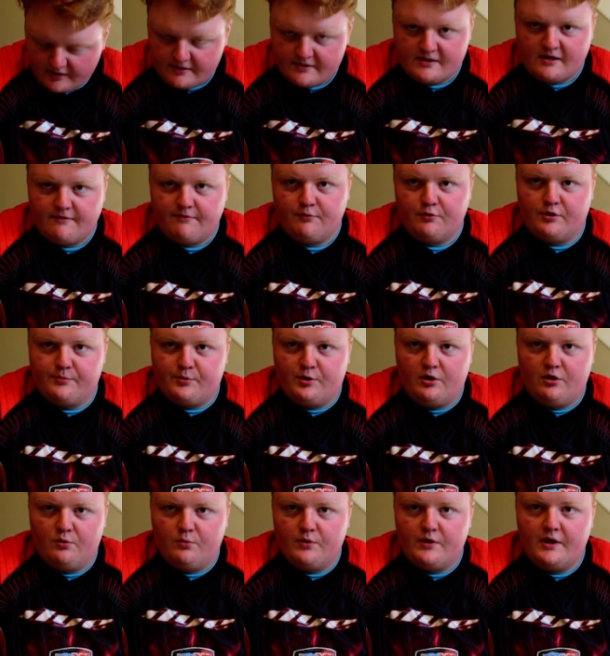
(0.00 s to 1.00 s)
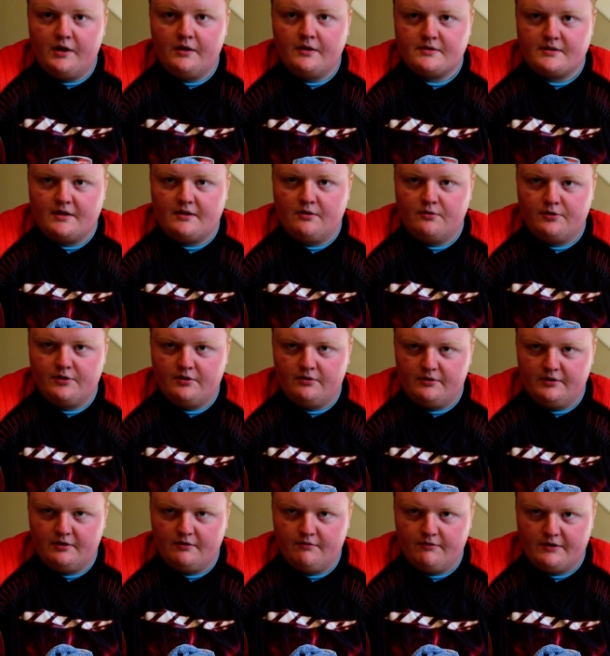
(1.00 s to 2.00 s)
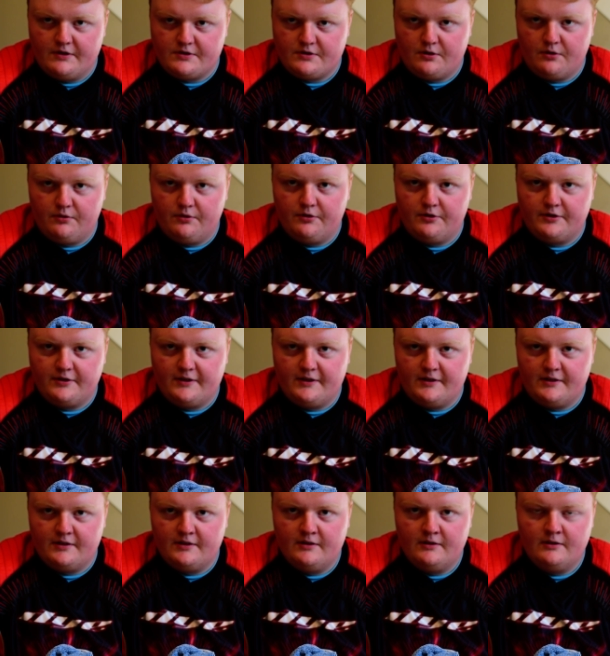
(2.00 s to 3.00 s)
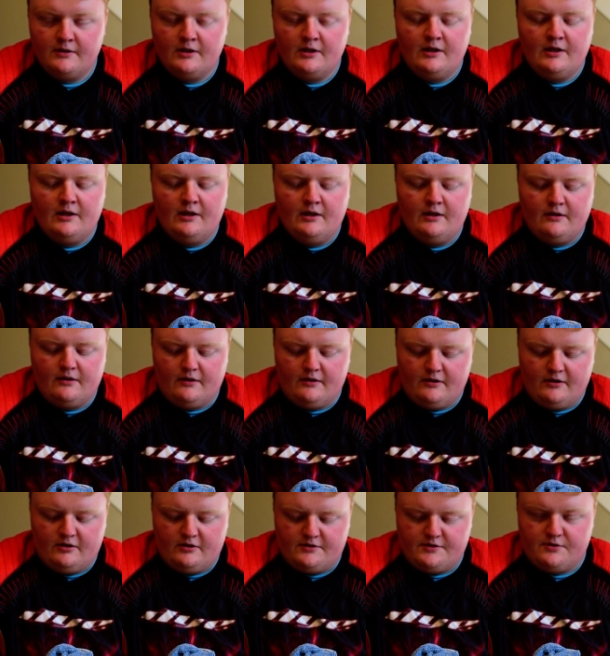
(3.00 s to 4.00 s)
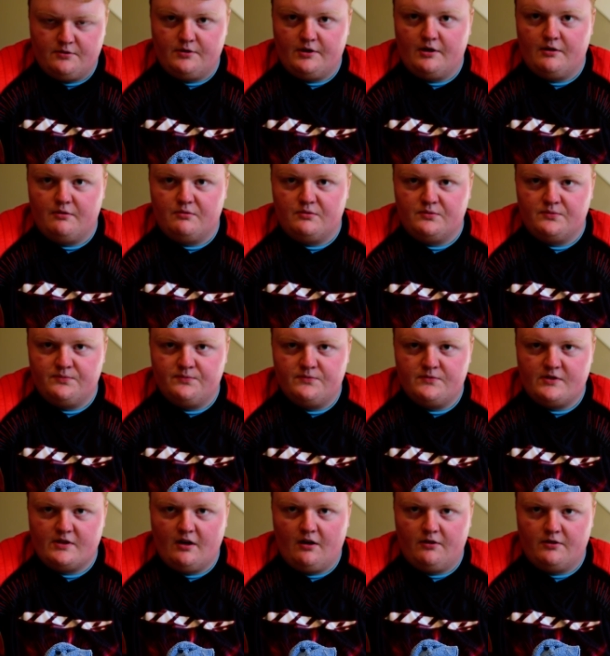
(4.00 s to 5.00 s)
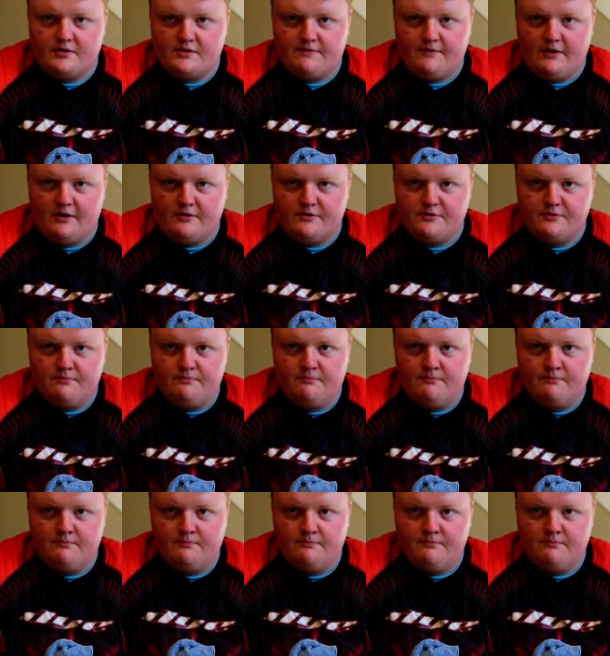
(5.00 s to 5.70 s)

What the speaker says: It's not filled up all the way because I had to go get a leak fixed earlier today. So yeah, we'll see how this fires.